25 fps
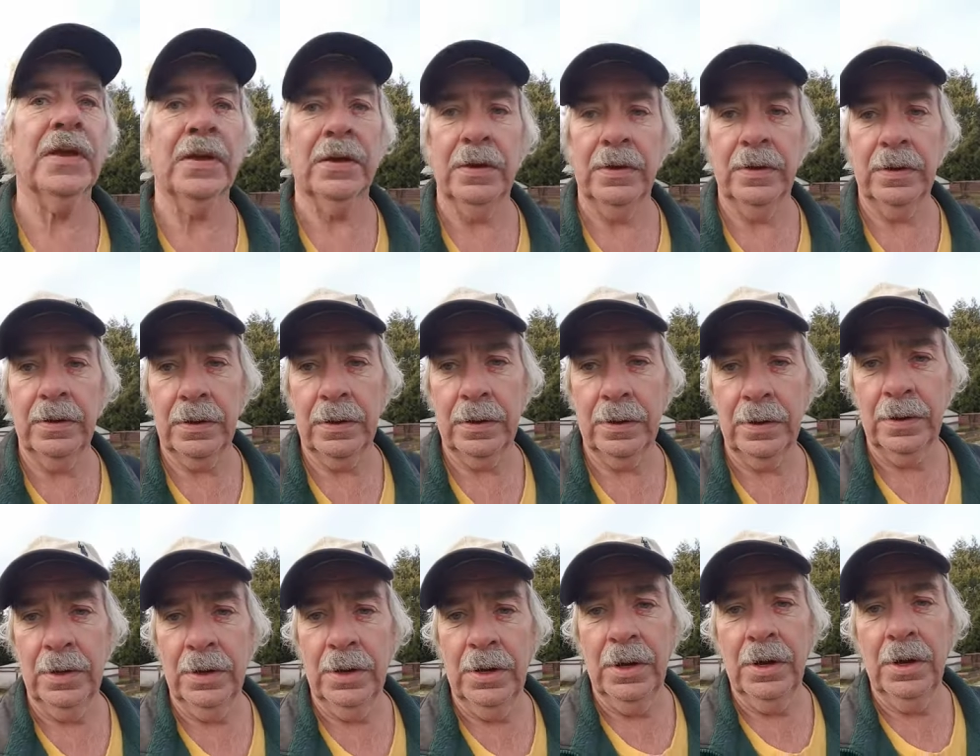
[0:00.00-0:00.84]

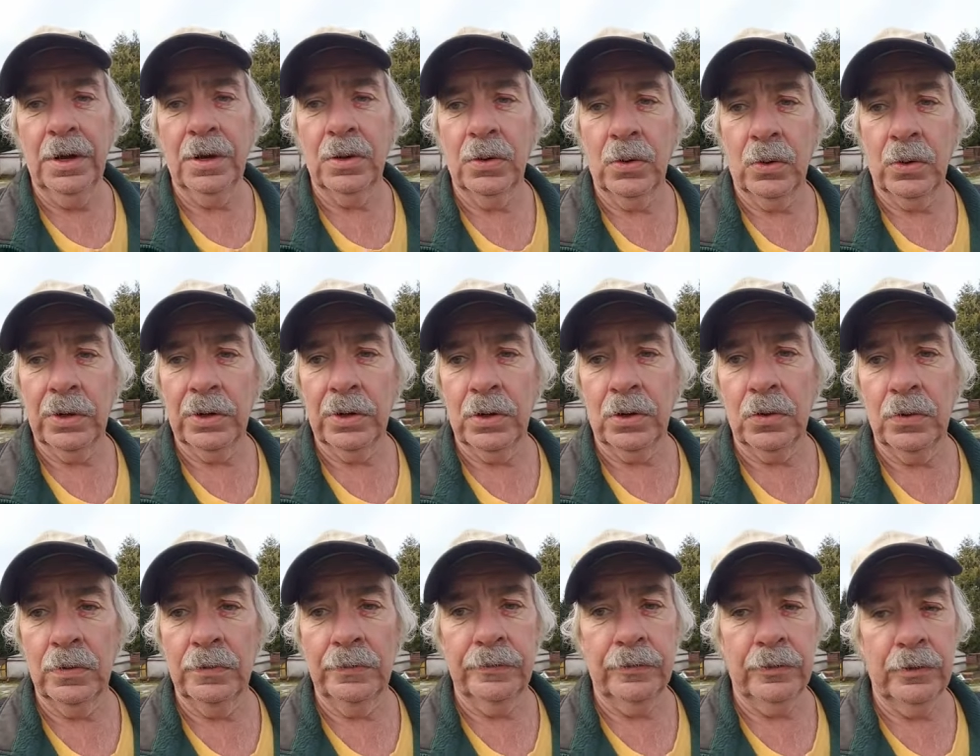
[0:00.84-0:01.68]
uh, growing
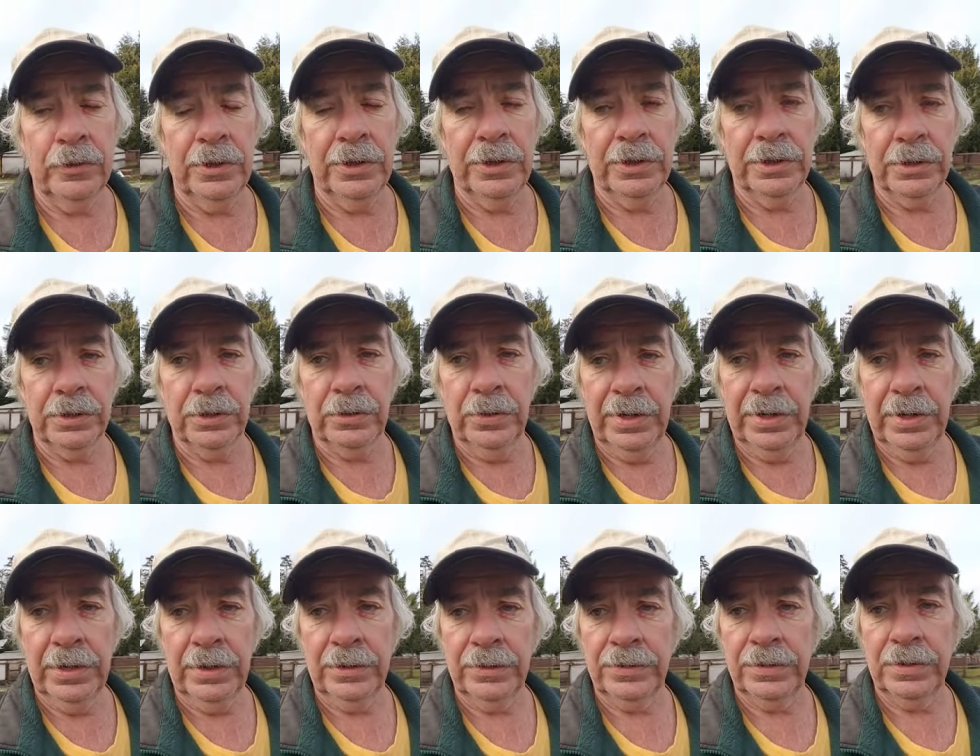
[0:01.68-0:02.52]
our own food in the
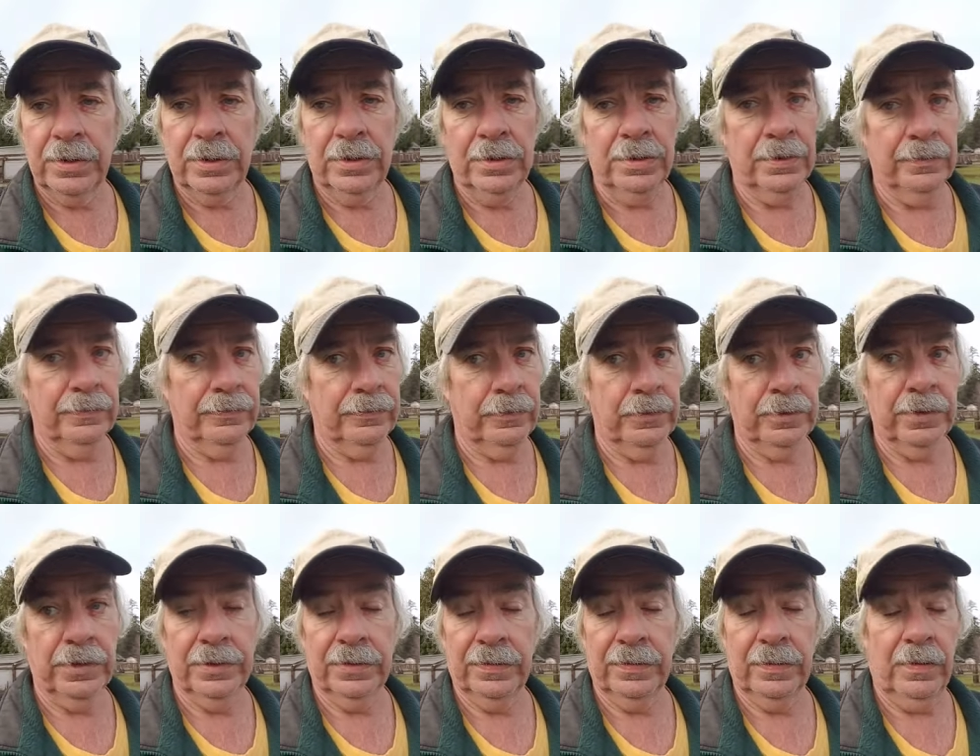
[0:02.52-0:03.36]
greenhouse. The
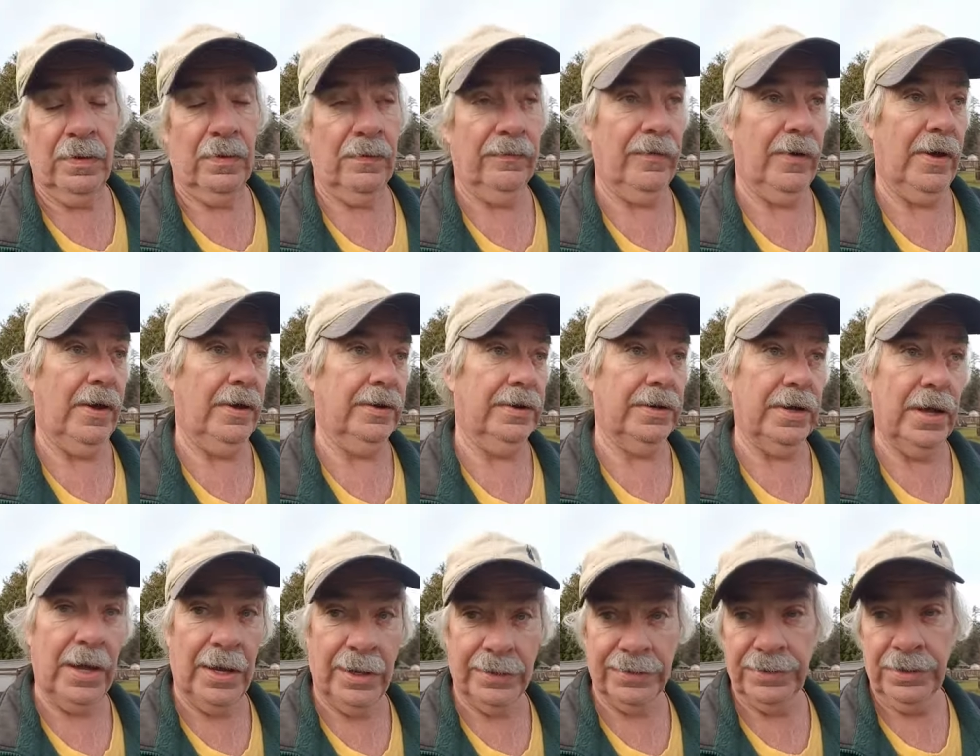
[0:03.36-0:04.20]
food is
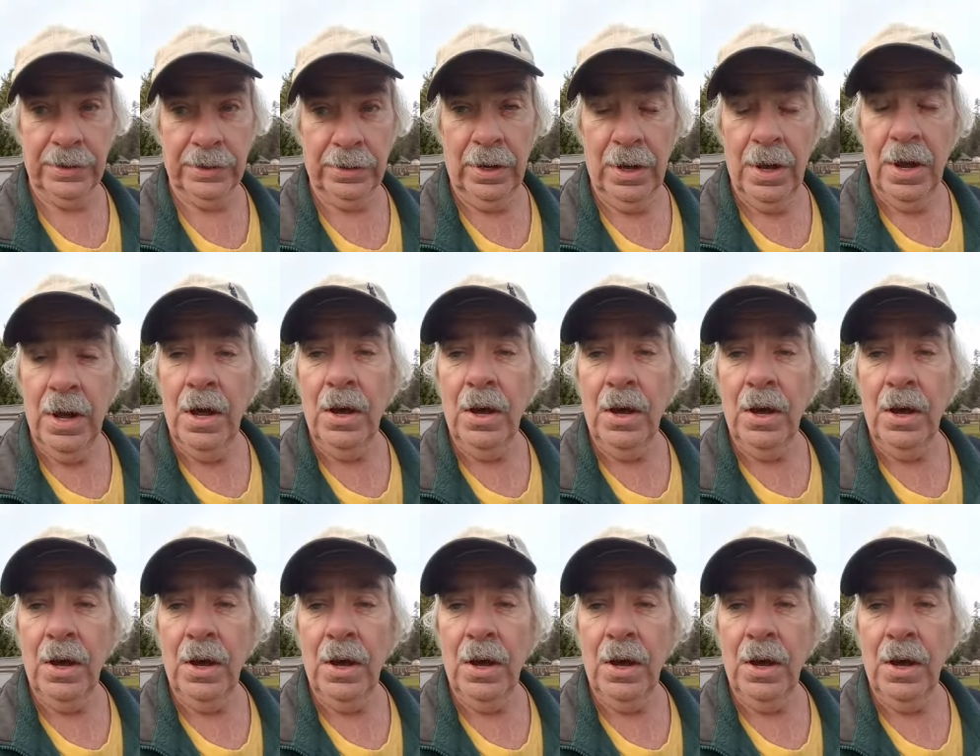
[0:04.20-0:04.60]
fantastic.